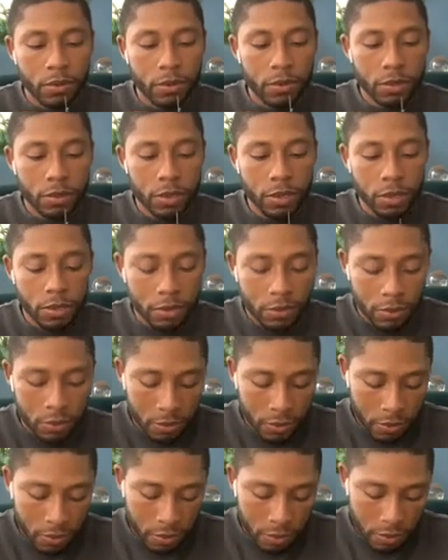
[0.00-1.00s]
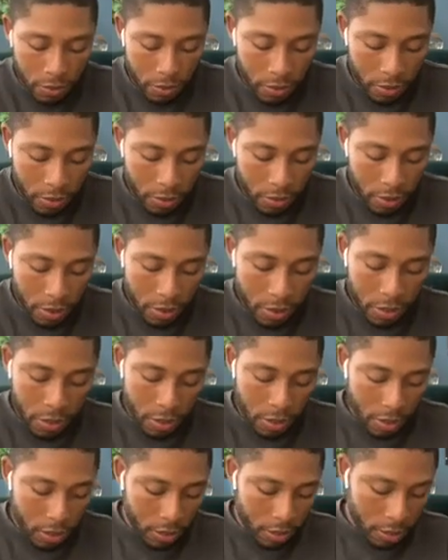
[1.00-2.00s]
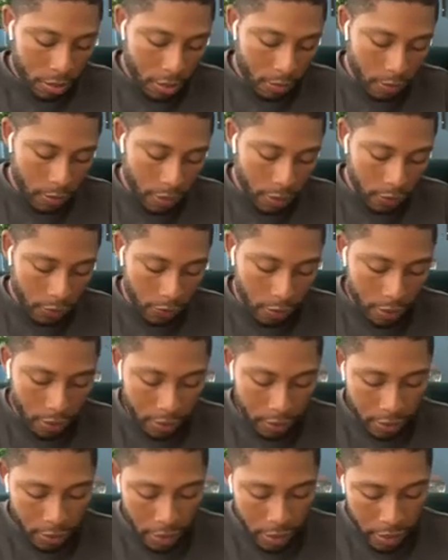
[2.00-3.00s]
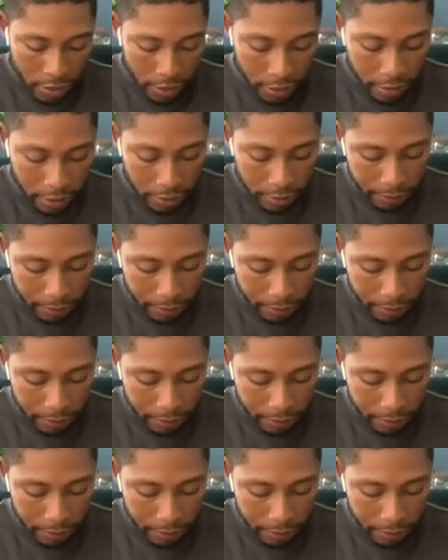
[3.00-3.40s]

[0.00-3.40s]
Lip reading: horizontal. Same thing for each side.